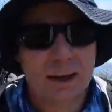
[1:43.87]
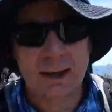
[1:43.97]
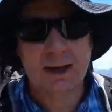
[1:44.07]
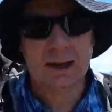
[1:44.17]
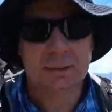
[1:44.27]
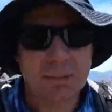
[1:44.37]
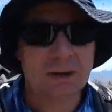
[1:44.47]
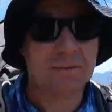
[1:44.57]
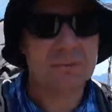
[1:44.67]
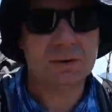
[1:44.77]

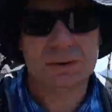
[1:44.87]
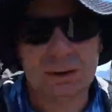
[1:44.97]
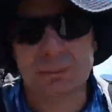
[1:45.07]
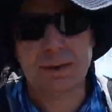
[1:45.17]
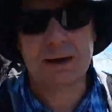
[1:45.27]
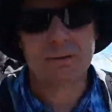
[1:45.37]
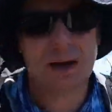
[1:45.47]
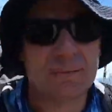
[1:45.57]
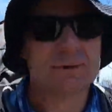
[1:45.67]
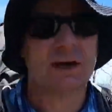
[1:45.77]
But with the
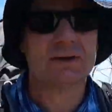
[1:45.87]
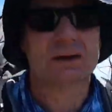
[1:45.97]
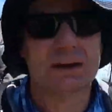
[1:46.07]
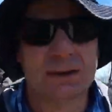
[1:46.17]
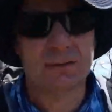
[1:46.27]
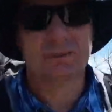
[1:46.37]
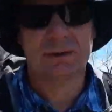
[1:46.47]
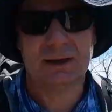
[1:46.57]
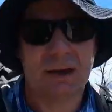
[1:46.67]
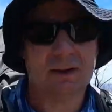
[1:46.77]
packraft and other gear that I've
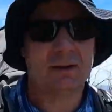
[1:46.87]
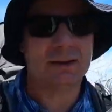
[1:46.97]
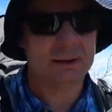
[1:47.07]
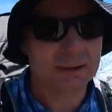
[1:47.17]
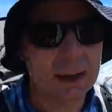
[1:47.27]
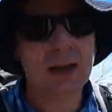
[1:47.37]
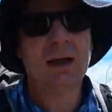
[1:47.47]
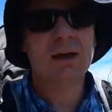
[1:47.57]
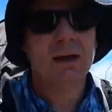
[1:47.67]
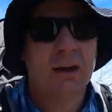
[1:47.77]
been carrying lately,
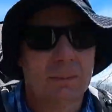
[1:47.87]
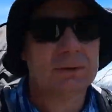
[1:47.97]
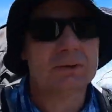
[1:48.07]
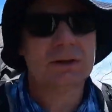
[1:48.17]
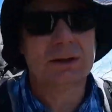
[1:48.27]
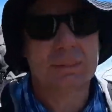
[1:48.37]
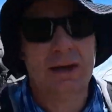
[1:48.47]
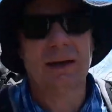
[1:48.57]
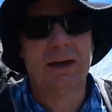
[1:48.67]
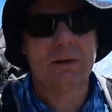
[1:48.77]
I've been thinking
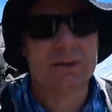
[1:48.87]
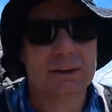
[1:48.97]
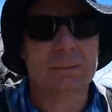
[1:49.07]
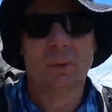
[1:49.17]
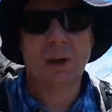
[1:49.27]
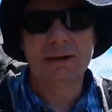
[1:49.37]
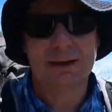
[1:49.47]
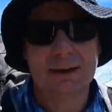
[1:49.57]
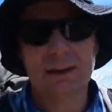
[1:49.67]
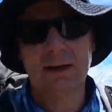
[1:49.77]
about how I can get my weight
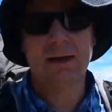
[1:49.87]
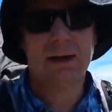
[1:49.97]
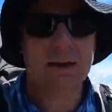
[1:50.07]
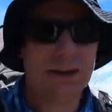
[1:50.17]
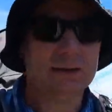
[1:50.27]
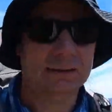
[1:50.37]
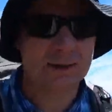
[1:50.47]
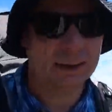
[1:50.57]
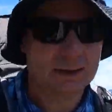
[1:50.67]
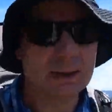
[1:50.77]
down. And
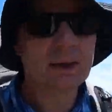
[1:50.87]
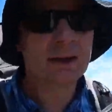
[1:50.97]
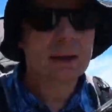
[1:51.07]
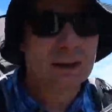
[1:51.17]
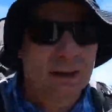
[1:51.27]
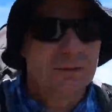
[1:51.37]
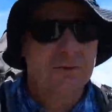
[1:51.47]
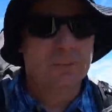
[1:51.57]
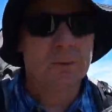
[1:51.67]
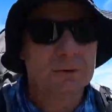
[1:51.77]

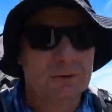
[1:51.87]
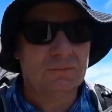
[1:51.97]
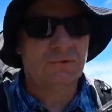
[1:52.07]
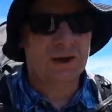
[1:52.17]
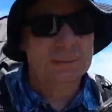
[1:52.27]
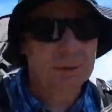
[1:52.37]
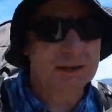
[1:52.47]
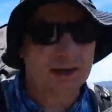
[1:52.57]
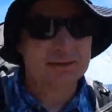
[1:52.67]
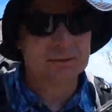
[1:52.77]
so I bought myself a
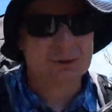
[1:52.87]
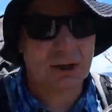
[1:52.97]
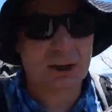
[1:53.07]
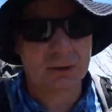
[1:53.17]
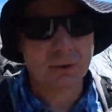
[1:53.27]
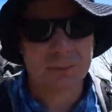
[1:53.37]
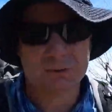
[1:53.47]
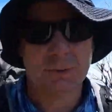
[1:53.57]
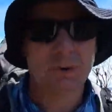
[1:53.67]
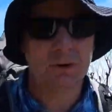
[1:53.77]
Big Agnes copper
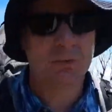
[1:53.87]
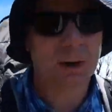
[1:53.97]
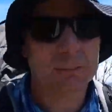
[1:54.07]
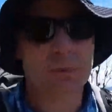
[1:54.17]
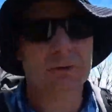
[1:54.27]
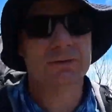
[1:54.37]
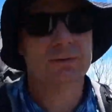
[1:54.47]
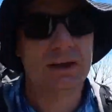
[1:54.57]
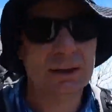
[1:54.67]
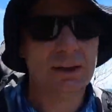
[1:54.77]
spur one-person
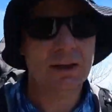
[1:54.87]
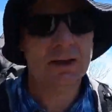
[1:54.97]
tent.